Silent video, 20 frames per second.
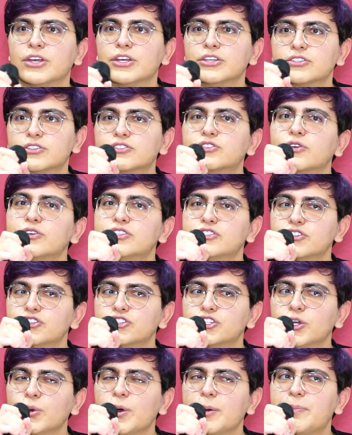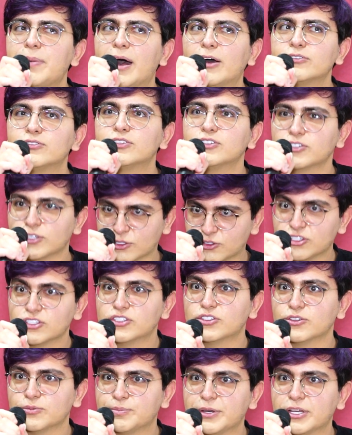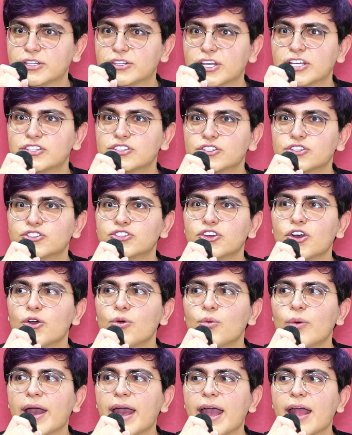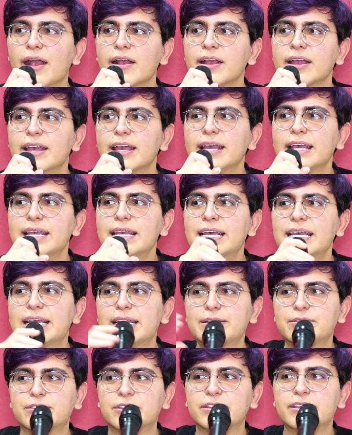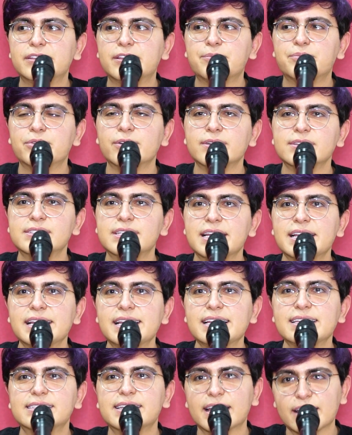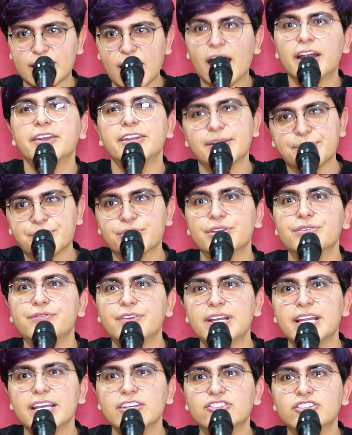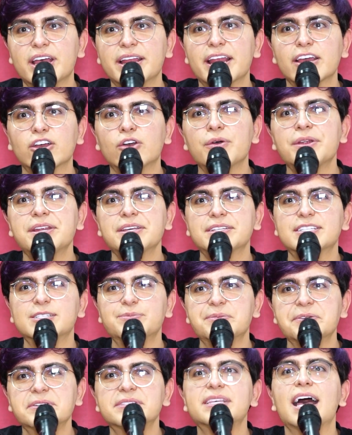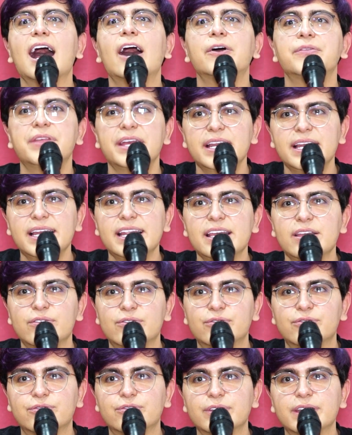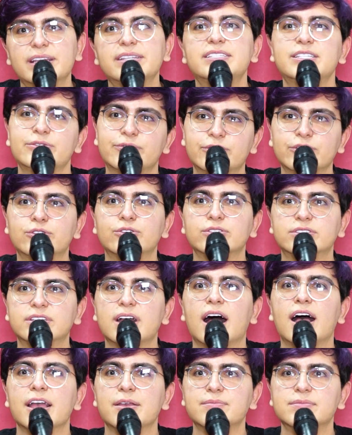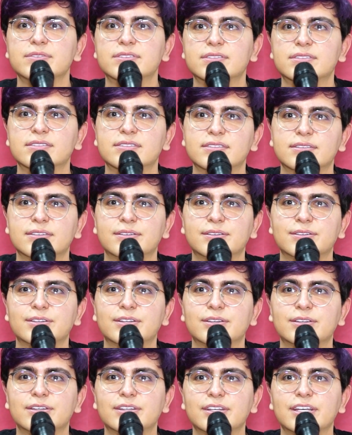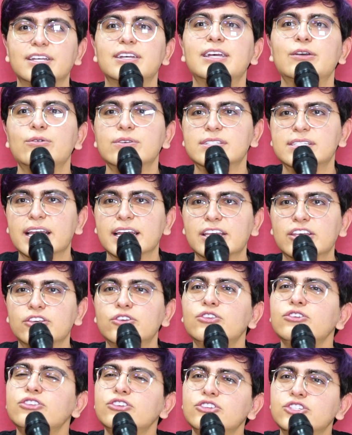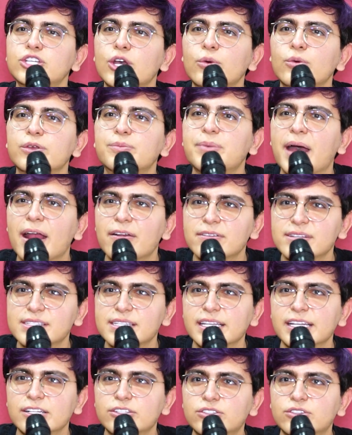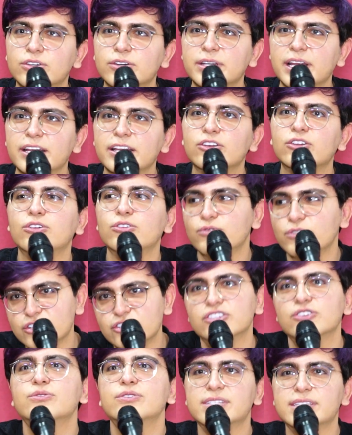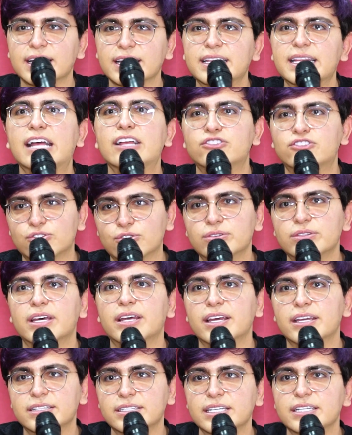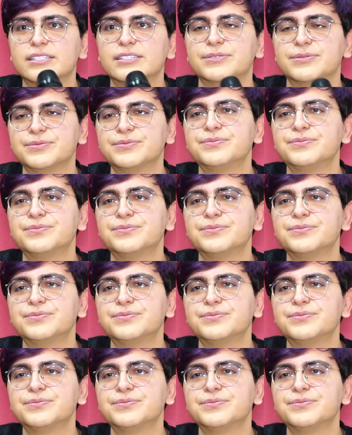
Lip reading: So it's a show about, it's a show where the person is like underprivileged and I go and experience how they live in difficult times. It was like, you know the show with Paris Hilton and Nicole Richie? It was like that show that I did.